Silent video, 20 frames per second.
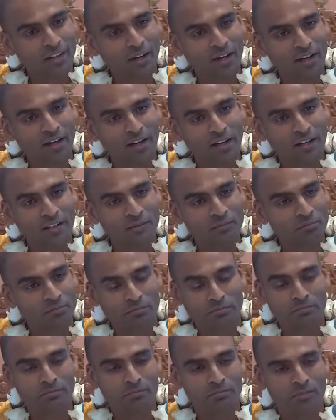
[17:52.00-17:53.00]
The
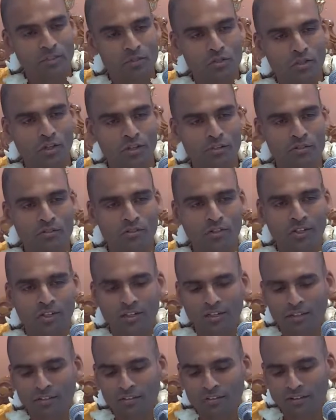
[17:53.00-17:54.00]

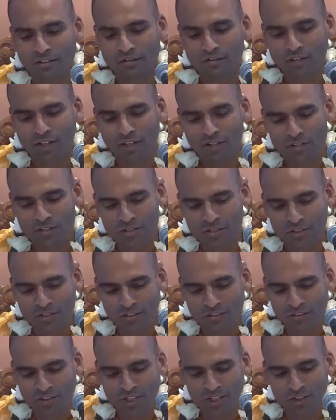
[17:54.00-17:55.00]
Kshatriyas, the
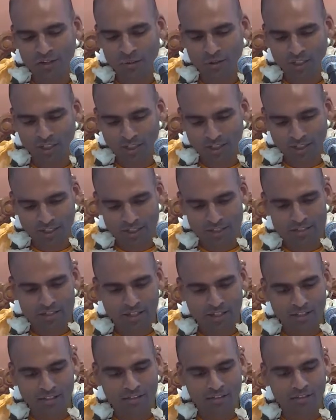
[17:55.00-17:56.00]
Vaishyas, they are only
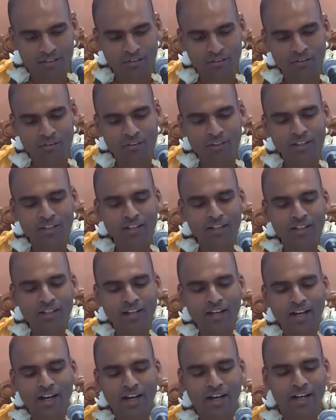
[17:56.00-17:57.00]
caretakers.
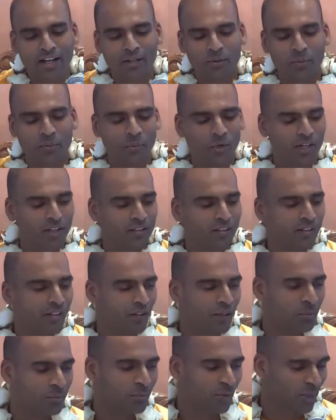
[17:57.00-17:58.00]
And when
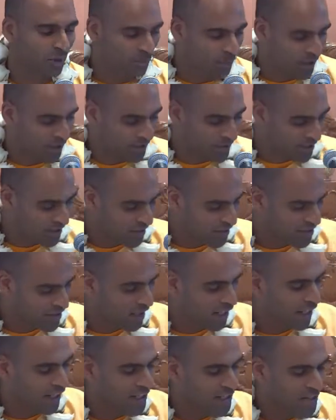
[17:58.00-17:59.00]
the Brahmanas
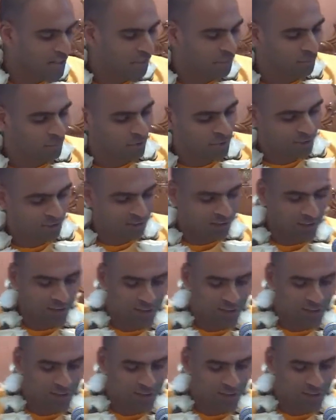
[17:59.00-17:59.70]
desire something,